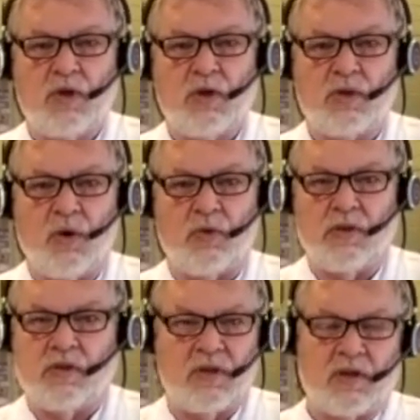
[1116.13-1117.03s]
So
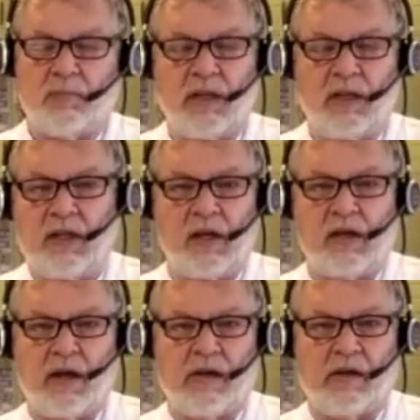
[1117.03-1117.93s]
this is a completely
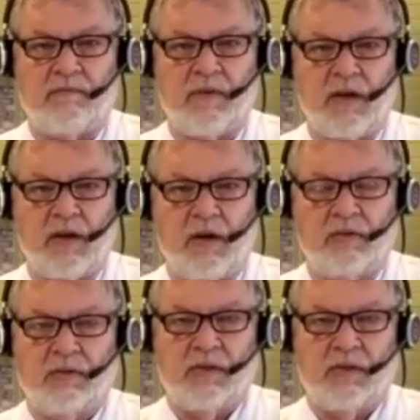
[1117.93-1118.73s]
unedited video.